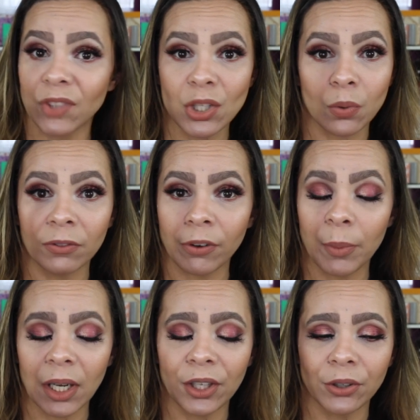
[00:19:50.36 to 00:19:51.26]
This one
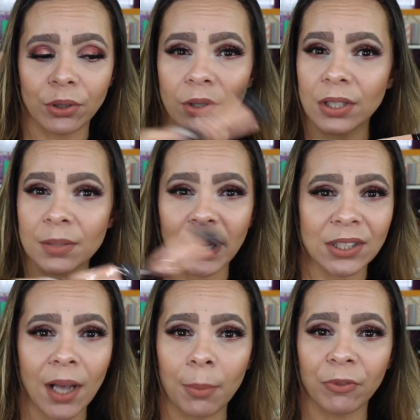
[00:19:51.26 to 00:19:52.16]
from L.A. Girl is
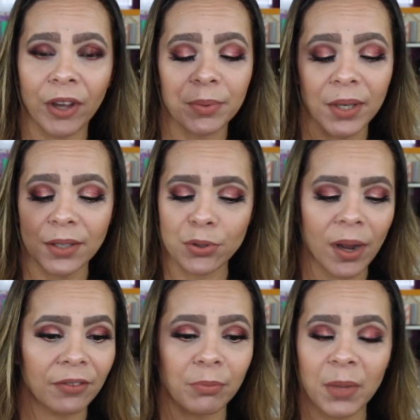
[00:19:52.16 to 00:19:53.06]
my top favorite. I
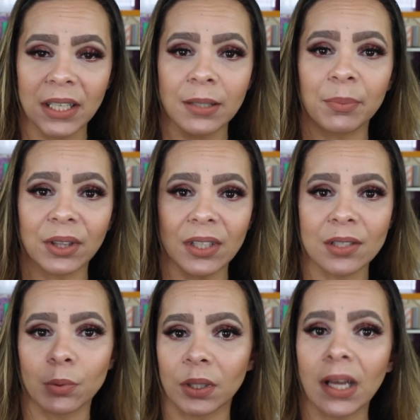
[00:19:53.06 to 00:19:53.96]
tried many, but
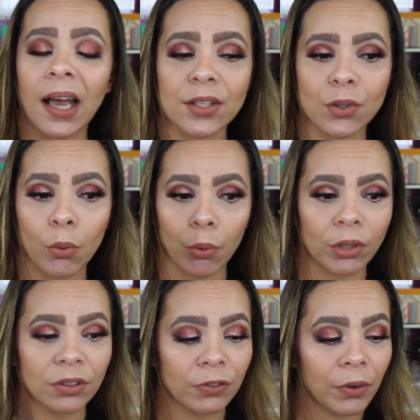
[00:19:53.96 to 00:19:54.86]
this one has
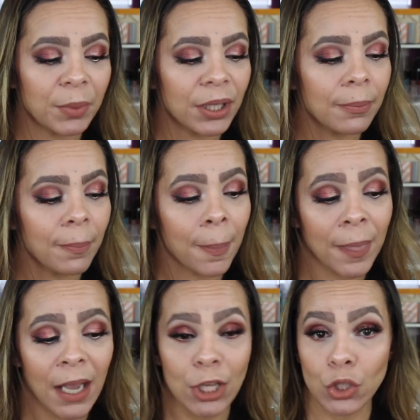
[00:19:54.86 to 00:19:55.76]
worked for me.
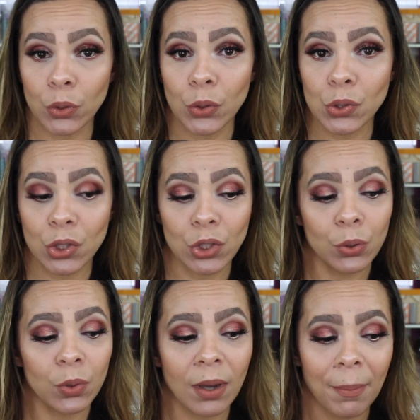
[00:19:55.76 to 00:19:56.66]
So those
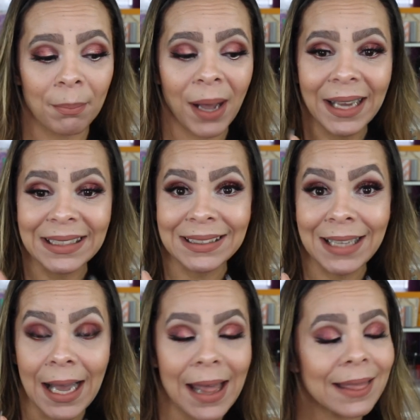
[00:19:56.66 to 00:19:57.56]
two combined,